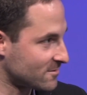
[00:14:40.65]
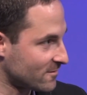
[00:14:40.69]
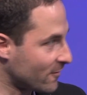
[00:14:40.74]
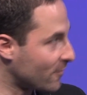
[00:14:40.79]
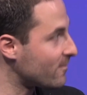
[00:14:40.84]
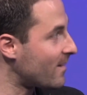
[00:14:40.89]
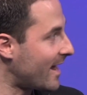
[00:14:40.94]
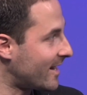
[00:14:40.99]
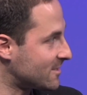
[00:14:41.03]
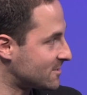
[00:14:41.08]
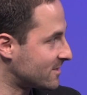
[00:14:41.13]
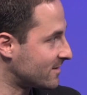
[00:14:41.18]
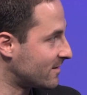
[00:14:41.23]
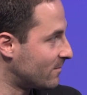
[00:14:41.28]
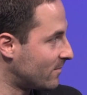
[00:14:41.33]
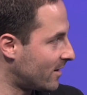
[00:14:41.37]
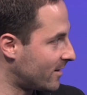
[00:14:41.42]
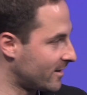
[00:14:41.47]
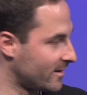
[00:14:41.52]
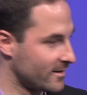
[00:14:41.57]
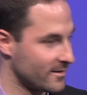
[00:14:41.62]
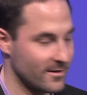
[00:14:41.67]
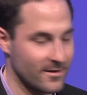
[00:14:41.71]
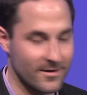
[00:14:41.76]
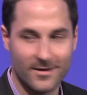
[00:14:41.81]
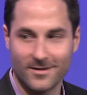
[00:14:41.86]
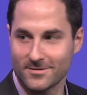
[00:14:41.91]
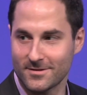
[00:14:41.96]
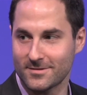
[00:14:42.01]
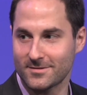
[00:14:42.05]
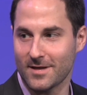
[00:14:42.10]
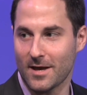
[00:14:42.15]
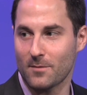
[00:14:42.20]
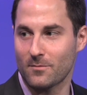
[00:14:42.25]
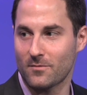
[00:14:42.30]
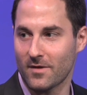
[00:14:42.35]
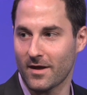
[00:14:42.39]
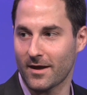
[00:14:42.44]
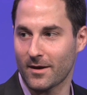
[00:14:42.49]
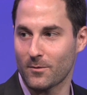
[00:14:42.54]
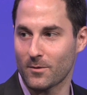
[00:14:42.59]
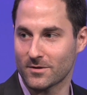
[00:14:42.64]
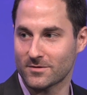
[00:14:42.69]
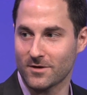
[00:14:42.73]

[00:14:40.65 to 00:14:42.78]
so they're managing the money. It's the same thing we were